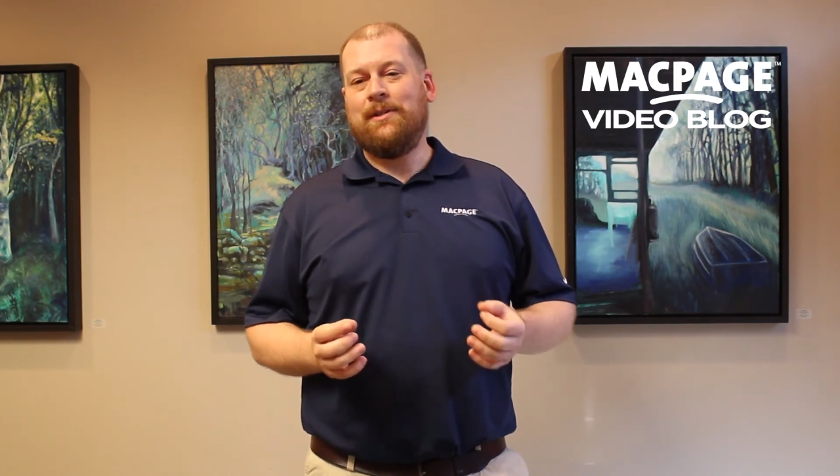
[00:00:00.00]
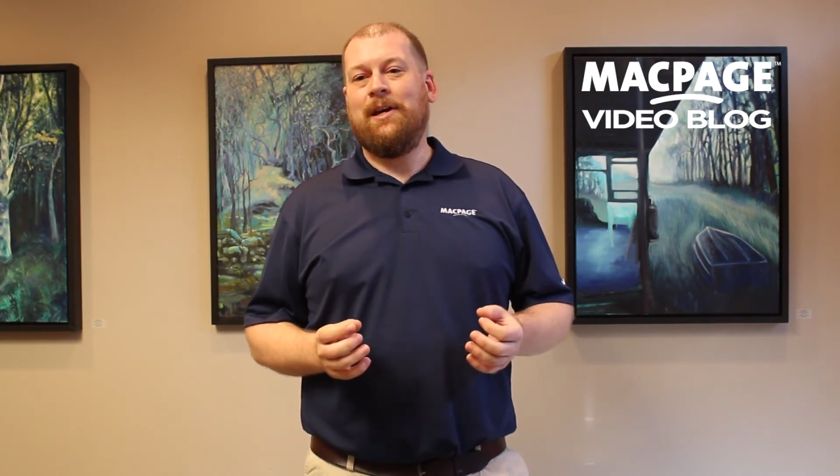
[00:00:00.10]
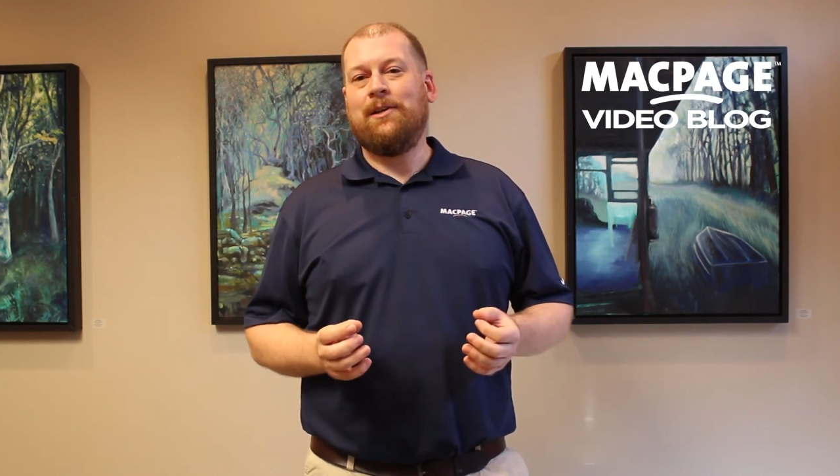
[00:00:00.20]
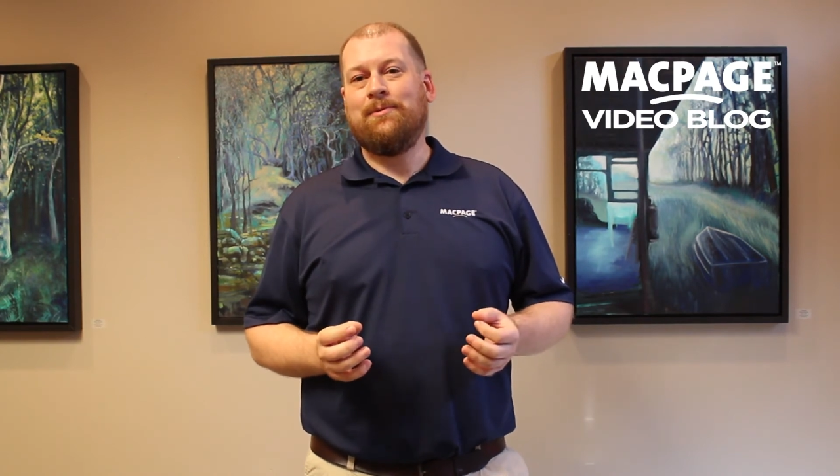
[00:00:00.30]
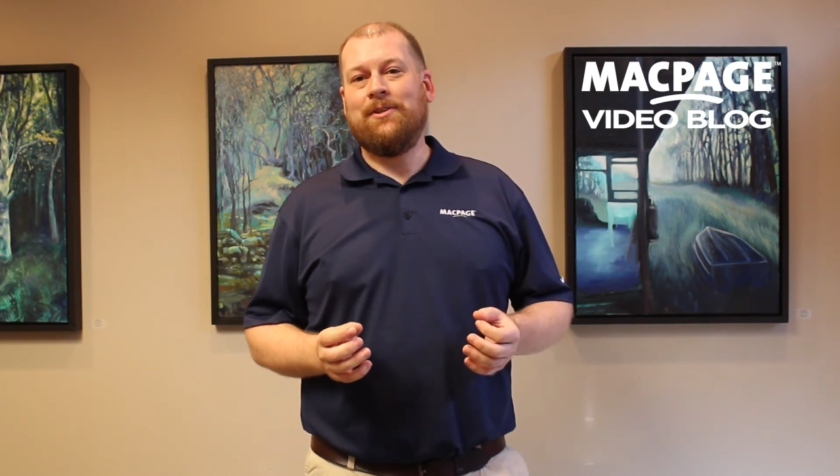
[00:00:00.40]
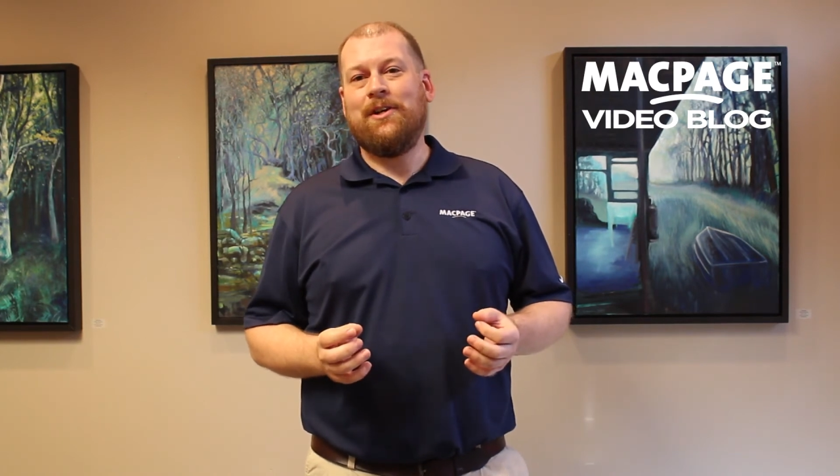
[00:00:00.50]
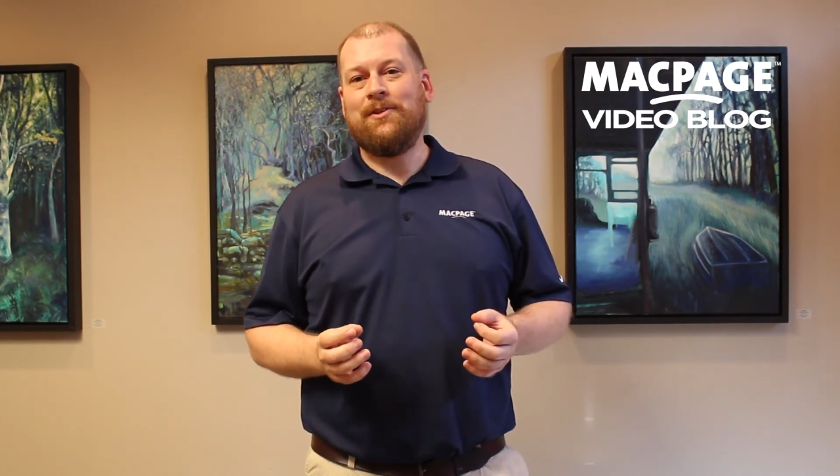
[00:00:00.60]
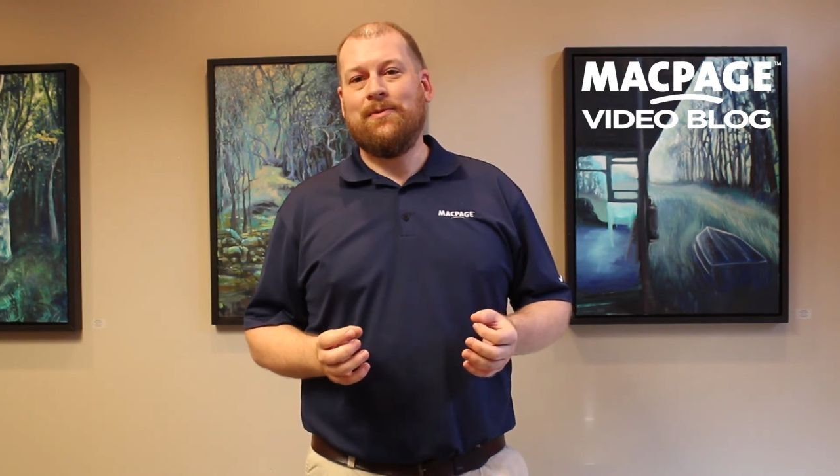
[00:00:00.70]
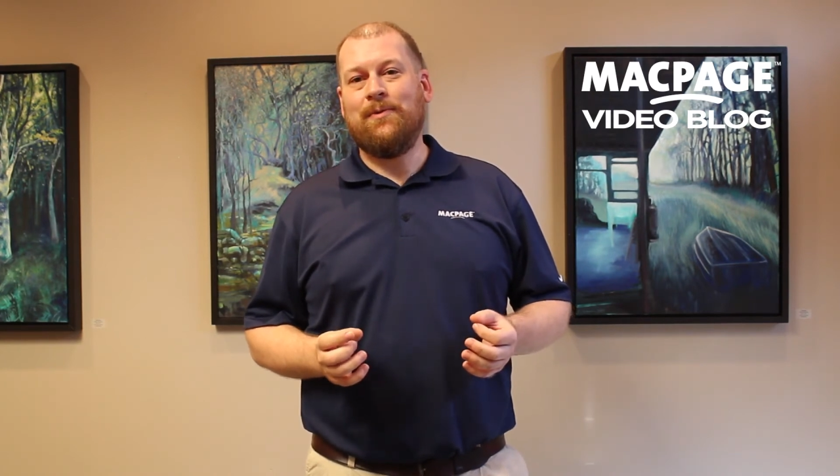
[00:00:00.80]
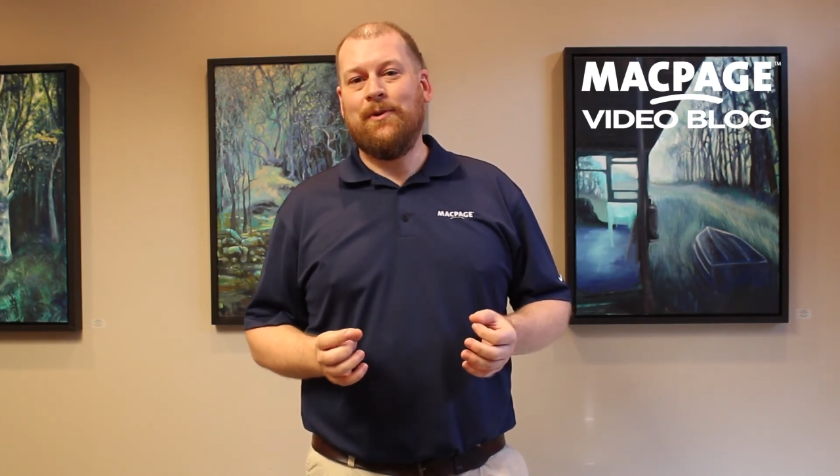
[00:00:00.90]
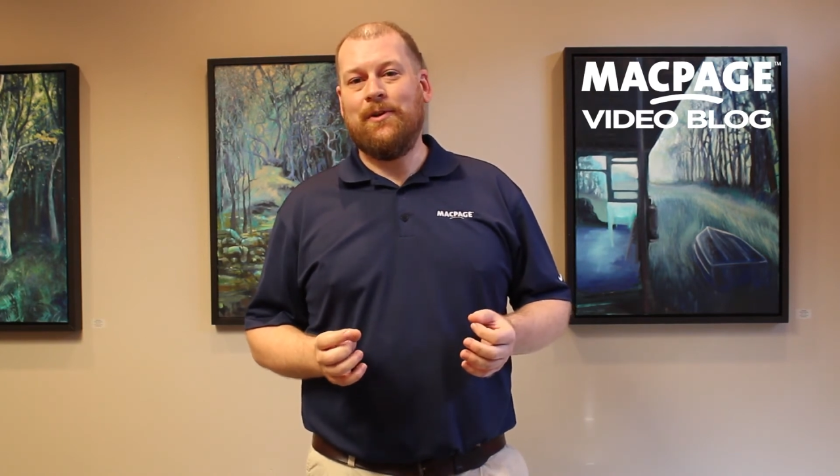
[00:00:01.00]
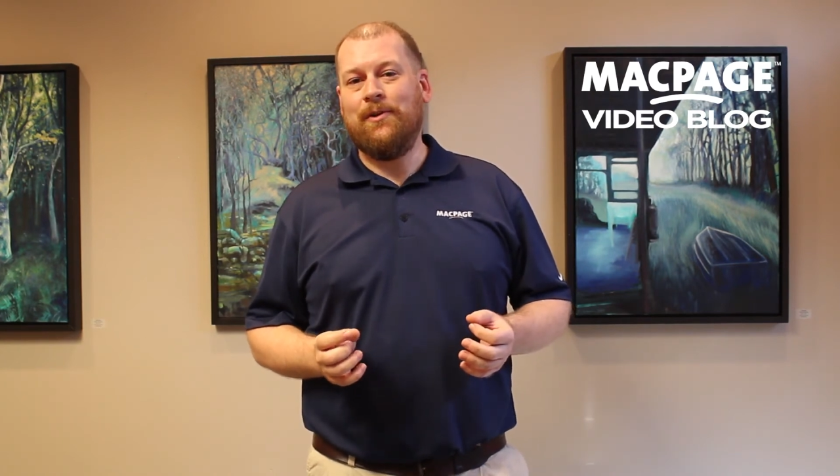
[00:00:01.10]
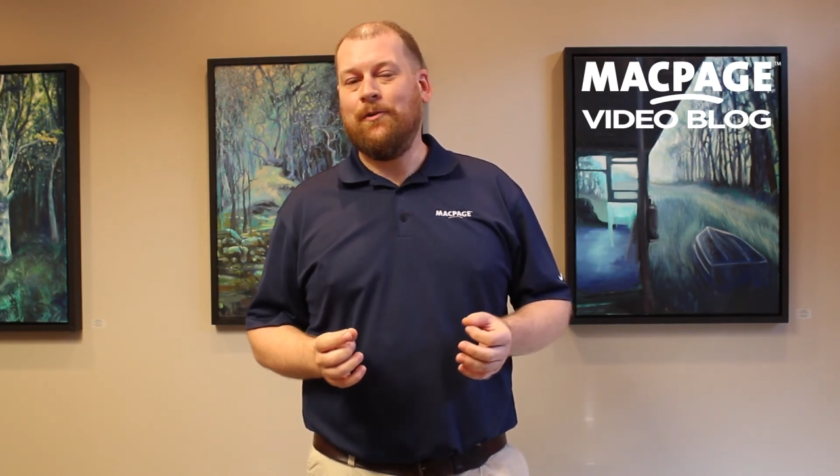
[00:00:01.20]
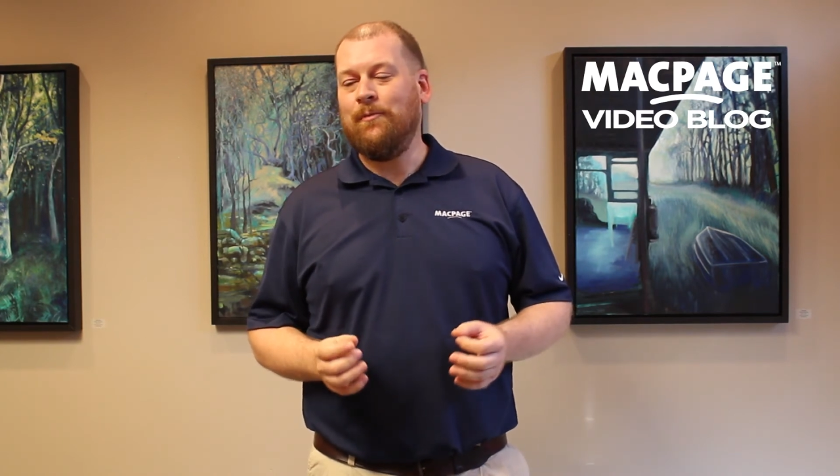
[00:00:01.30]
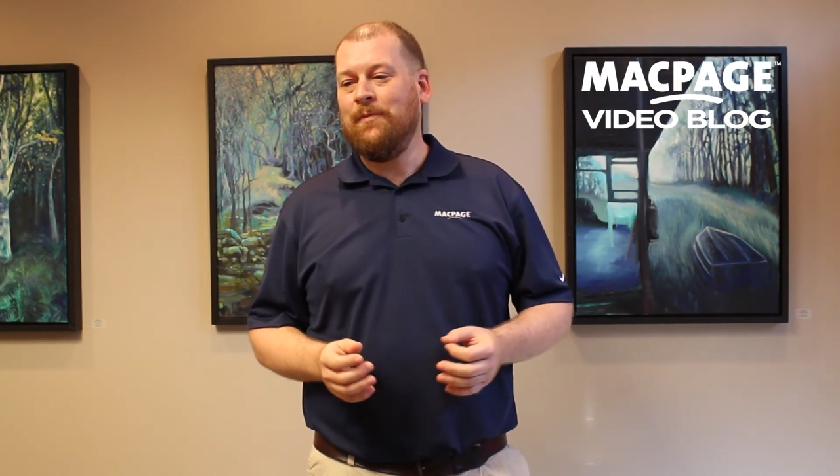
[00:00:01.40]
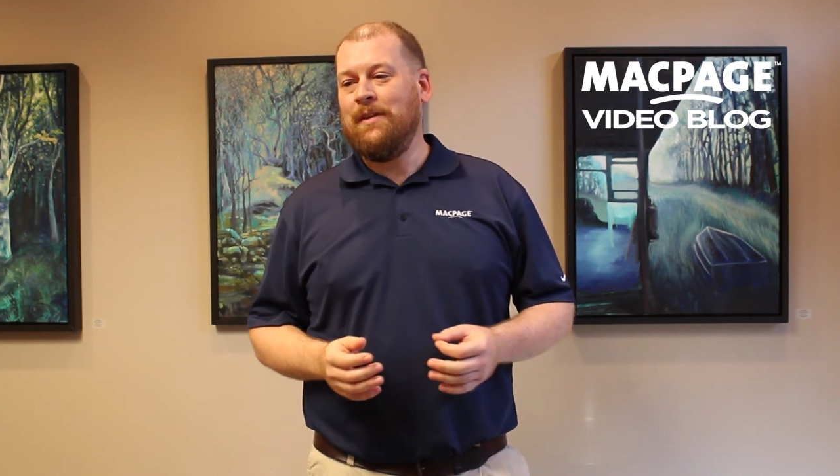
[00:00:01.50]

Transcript: a tax projection for you